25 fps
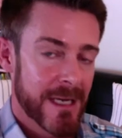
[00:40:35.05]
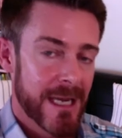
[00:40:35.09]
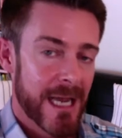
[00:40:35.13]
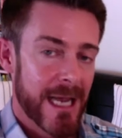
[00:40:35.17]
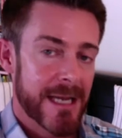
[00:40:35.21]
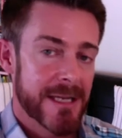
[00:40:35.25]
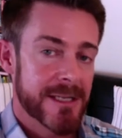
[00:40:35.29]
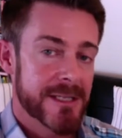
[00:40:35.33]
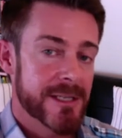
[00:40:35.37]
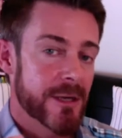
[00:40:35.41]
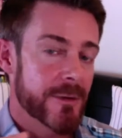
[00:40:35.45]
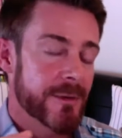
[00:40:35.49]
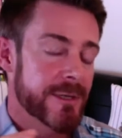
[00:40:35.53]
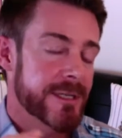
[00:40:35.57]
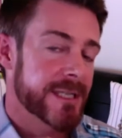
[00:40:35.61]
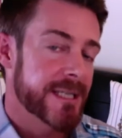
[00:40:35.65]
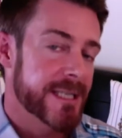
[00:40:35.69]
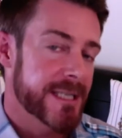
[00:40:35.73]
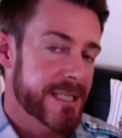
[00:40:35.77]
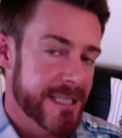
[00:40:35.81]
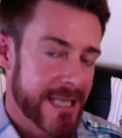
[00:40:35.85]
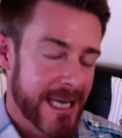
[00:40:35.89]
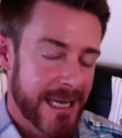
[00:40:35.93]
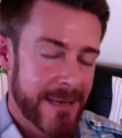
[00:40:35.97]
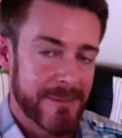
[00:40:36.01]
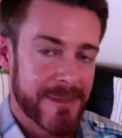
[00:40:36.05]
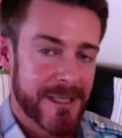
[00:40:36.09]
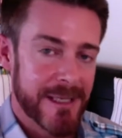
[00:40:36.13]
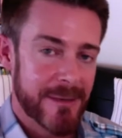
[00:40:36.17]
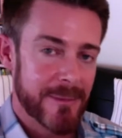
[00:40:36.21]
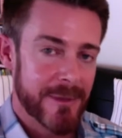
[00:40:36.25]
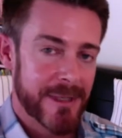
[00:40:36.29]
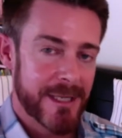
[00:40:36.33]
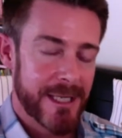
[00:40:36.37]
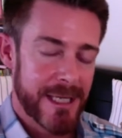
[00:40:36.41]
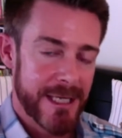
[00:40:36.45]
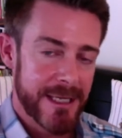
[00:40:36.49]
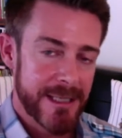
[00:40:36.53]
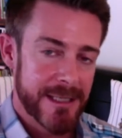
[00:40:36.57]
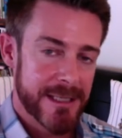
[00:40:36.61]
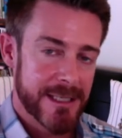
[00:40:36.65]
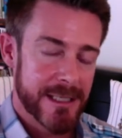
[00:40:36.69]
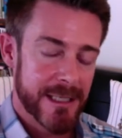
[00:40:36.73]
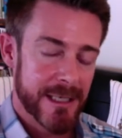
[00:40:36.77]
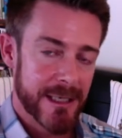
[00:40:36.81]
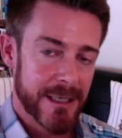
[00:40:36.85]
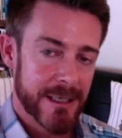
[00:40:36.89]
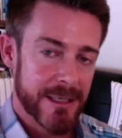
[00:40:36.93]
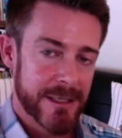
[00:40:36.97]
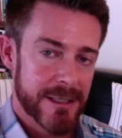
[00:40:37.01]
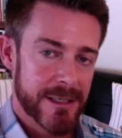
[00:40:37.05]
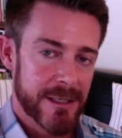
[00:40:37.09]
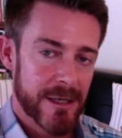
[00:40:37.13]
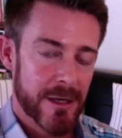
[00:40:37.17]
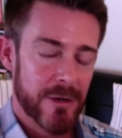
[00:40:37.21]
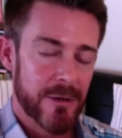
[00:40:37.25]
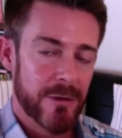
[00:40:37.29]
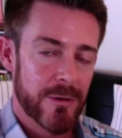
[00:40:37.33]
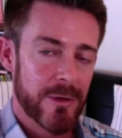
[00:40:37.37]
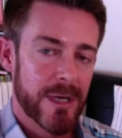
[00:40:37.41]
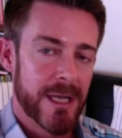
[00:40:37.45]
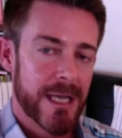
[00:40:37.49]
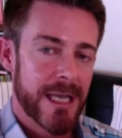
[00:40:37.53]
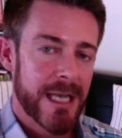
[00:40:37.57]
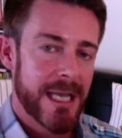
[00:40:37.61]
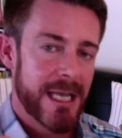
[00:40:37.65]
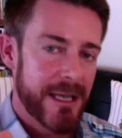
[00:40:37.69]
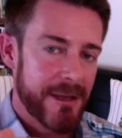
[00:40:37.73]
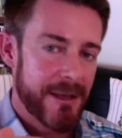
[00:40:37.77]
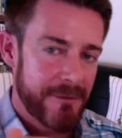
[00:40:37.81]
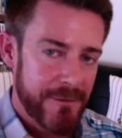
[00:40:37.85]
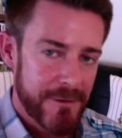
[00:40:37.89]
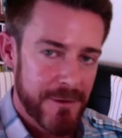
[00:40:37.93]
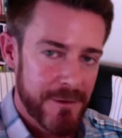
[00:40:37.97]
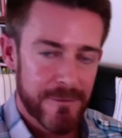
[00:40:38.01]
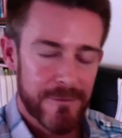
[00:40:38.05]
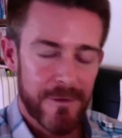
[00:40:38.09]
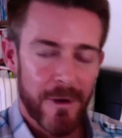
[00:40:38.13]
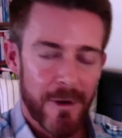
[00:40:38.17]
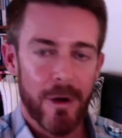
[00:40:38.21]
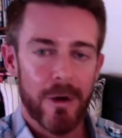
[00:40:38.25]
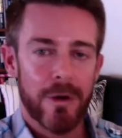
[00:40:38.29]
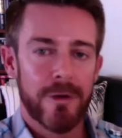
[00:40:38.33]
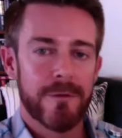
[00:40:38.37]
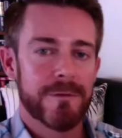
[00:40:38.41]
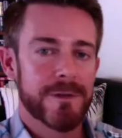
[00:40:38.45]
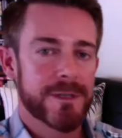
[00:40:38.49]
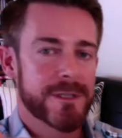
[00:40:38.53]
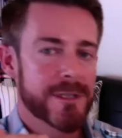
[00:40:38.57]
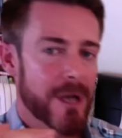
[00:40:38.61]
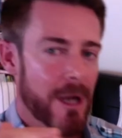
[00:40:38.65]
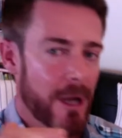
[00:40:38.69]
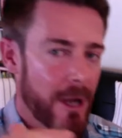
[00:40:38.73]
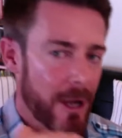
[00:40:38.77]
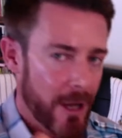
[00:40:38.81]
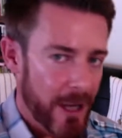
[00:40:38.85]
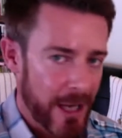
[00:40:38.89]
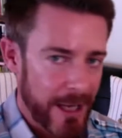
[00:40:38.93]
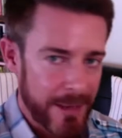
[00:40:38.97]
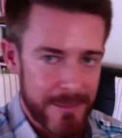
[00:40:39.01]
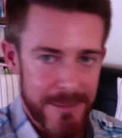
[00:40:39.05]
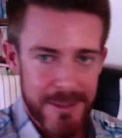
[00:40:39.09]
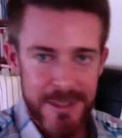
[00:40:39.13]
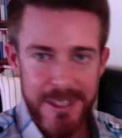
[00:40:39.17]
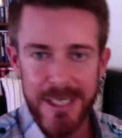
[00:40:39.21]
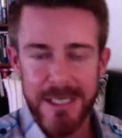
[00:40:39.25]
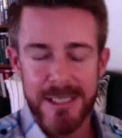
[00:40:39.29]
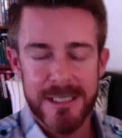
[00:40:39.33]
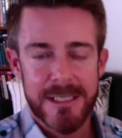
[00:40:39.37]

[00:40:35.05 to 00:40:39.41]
And so it's the same thing with insulin. So if you've over time